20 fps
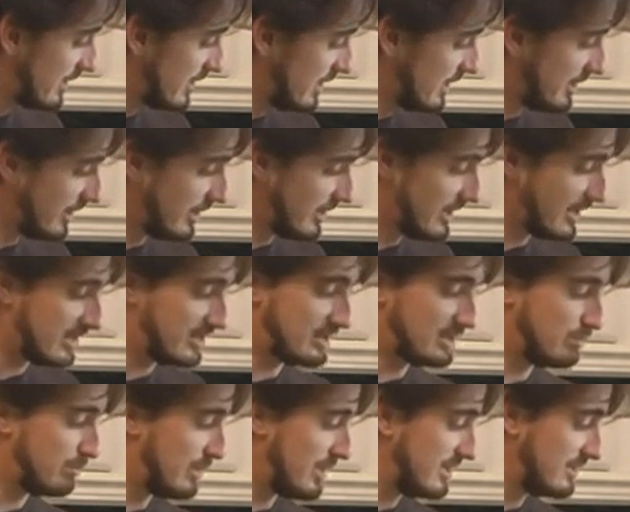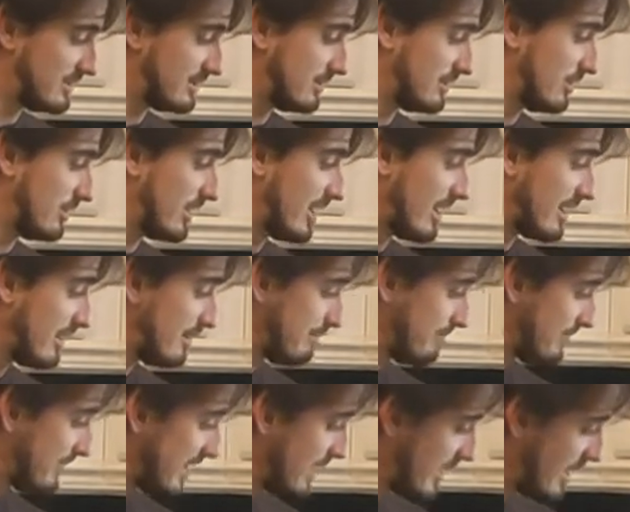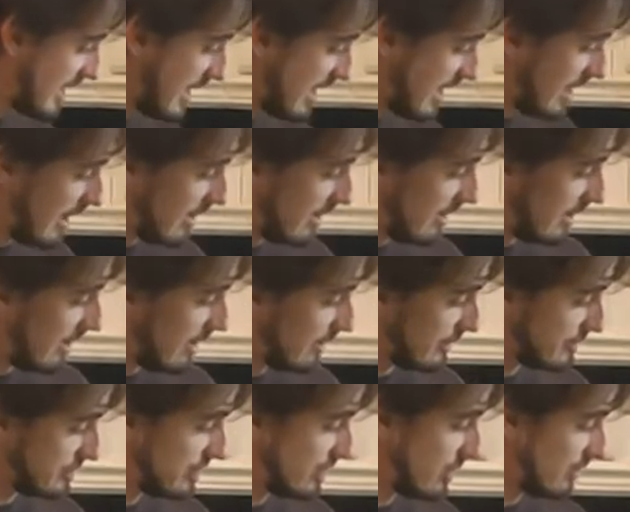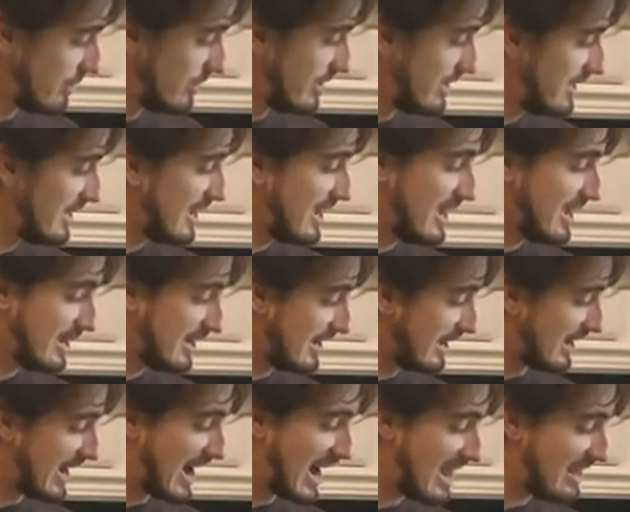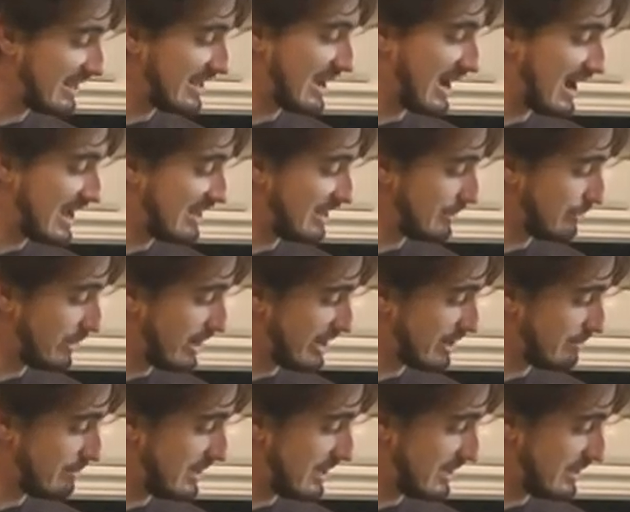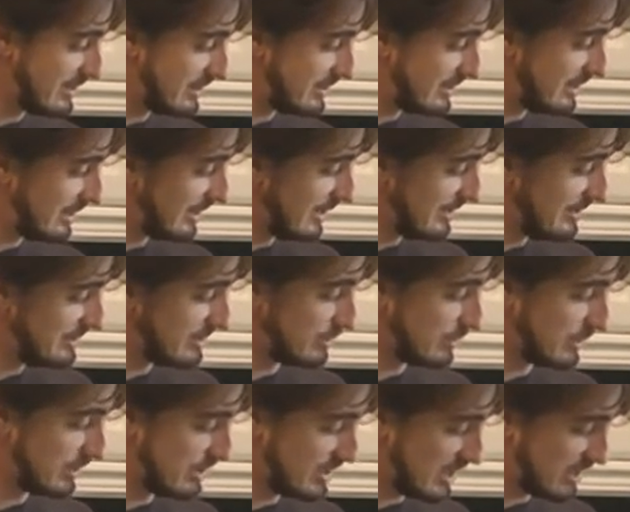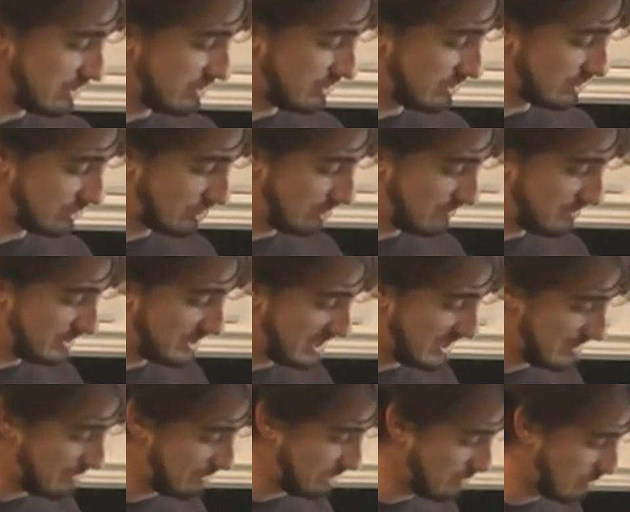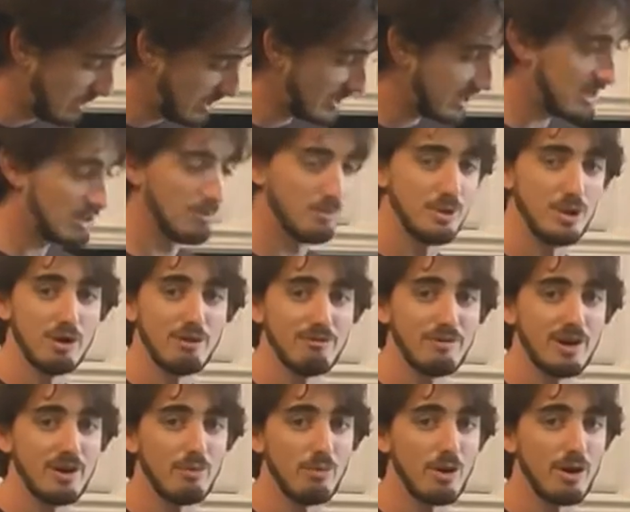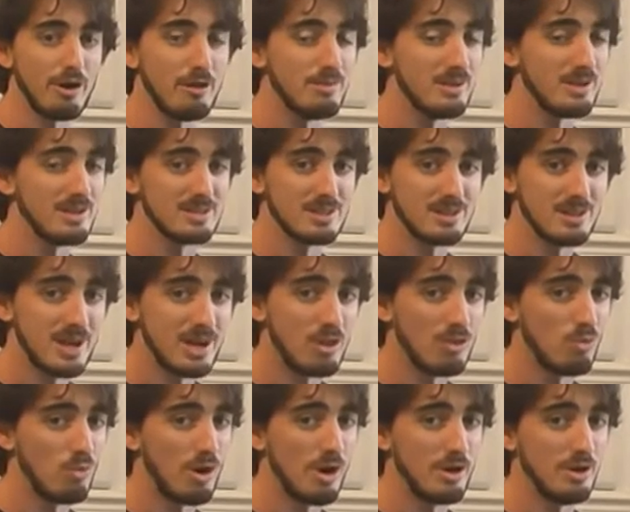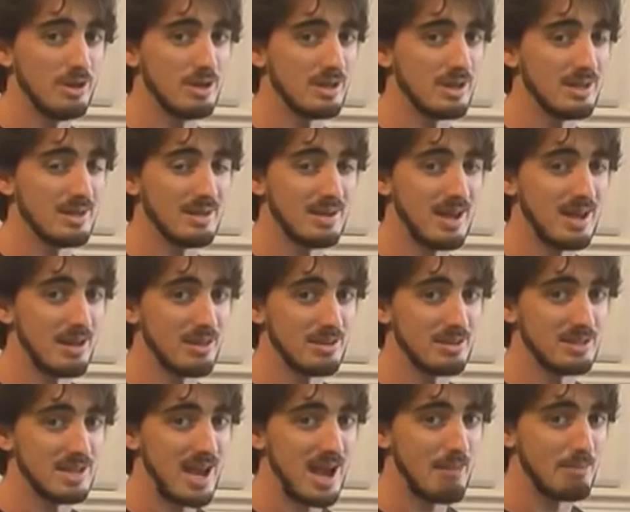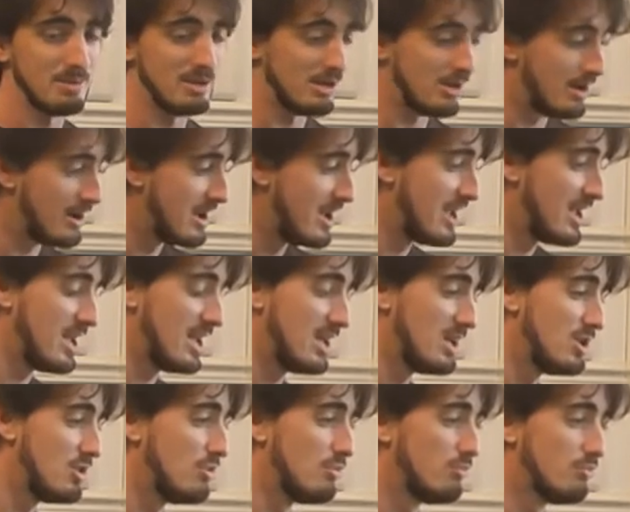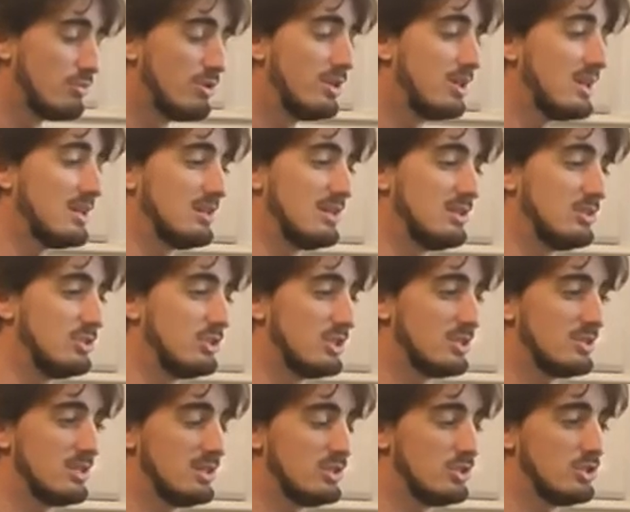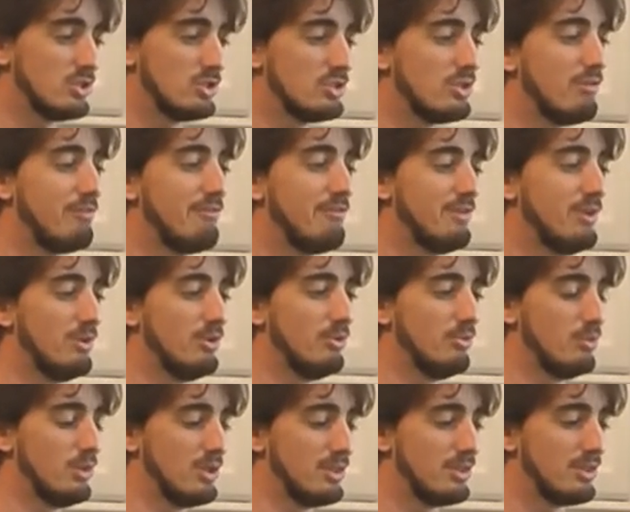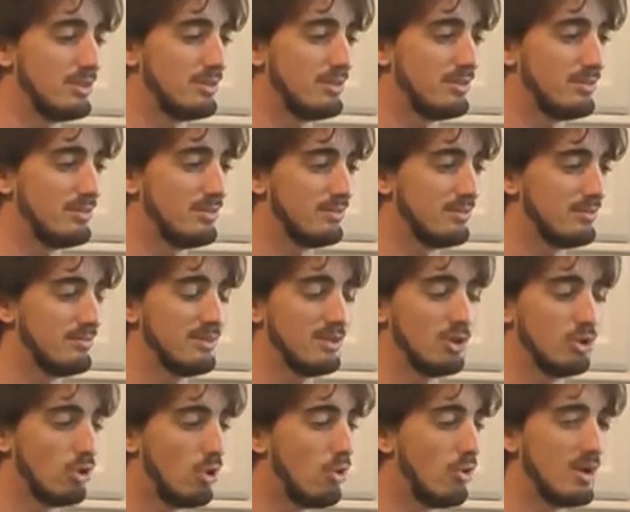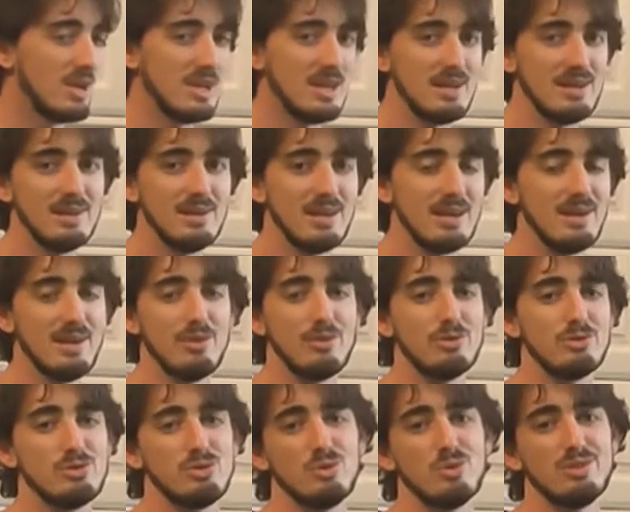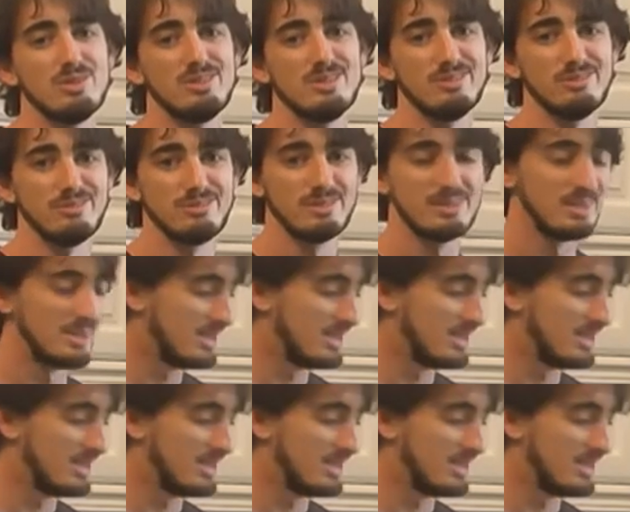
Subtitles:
unlock, dispense, and you got it. Also, you got to highly recommend, this is what the doctors at Scripps say, you want to get your purified water, because a lot of the water you're getting out of the tap here, really it's just so filled with chlorine and other sorts of